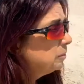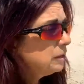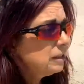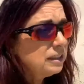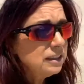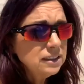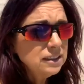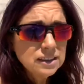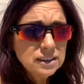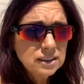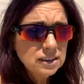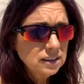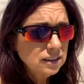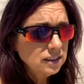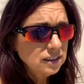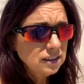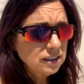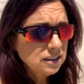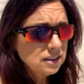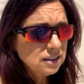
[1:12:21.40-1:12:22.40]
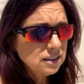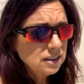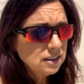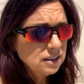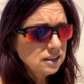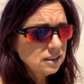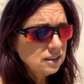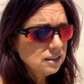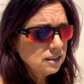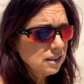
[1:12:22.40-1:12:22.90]
But
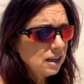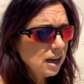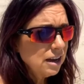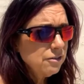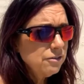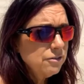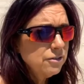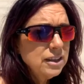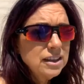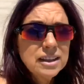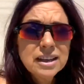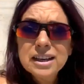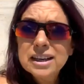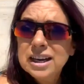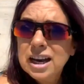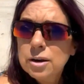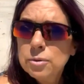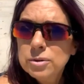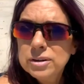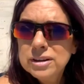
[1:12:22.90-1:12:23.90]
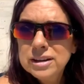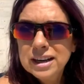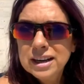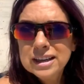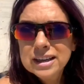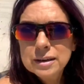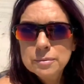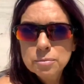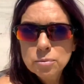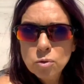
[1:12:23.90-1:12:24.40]
I feel like I would
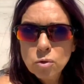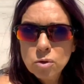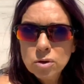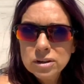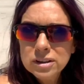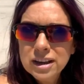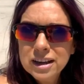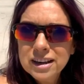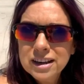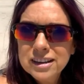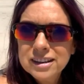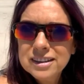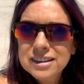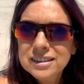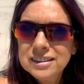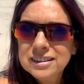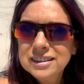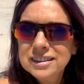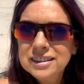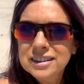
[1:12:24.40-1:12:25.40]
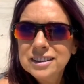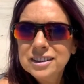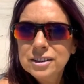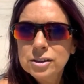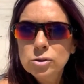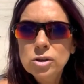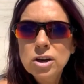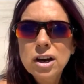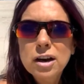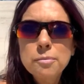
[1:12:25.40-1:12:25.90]
like it more like, you
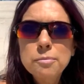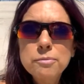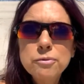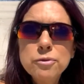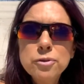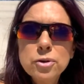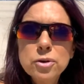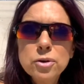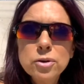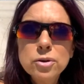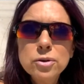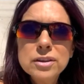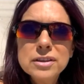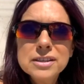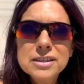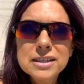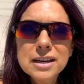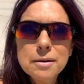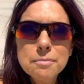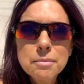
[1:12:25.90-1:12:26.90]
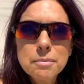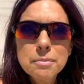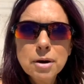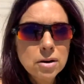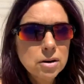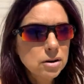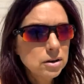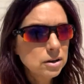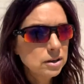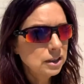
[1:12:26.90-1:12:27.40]
know, come for the
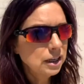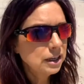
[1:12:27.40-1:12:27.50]
summer.